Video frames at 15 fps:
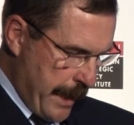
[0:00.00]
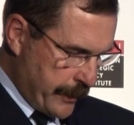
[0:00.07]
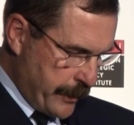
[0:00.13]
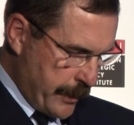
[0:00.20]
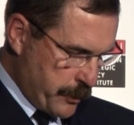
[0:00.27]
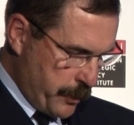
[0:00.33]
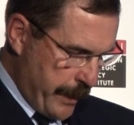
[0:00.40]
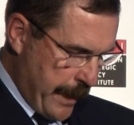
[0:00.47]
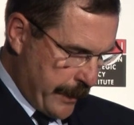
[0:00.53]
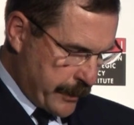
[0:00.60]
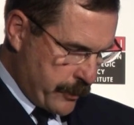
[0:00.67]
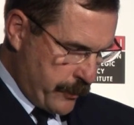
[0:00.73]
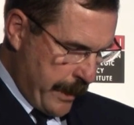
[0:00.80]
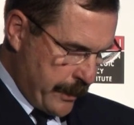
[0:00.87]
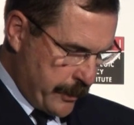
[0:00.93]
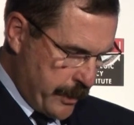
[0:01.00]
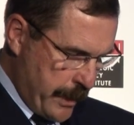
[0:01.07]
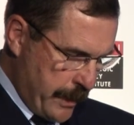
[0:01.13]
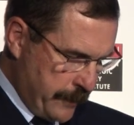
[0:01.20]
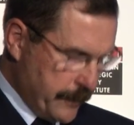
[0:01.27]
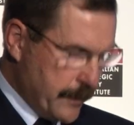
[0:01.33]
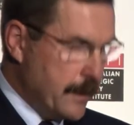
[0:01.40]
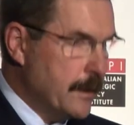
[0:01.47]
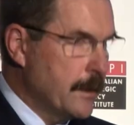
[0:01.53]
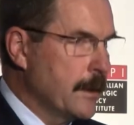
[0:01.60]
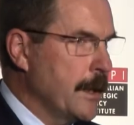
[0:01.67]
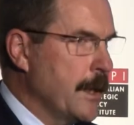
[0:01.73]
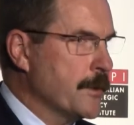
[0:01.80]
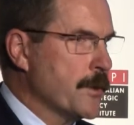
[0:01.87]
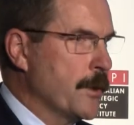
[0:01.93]
tactics without strategy
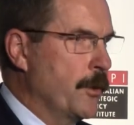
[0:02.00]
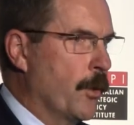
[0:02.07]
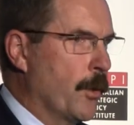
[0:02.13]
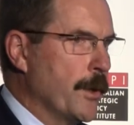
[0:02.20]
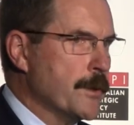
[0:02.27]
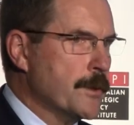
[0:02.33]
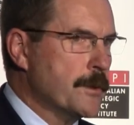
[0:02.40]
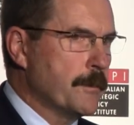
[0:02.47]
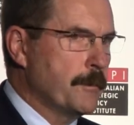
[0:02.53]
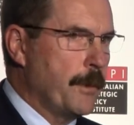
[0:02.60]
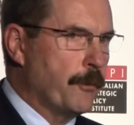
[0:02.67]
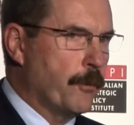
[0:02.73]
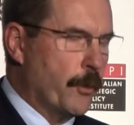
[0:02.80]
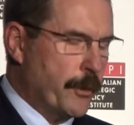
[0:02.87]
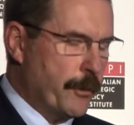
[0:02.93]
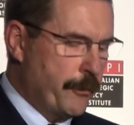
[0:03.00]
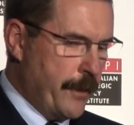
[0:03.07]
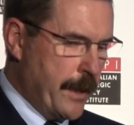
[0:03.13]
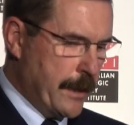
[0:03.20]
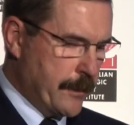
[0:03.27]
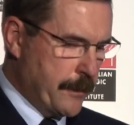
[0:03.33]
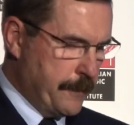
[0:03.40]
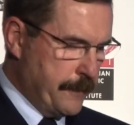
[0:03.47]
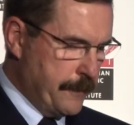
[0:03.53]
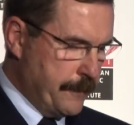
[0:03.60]
is the noise before defeat.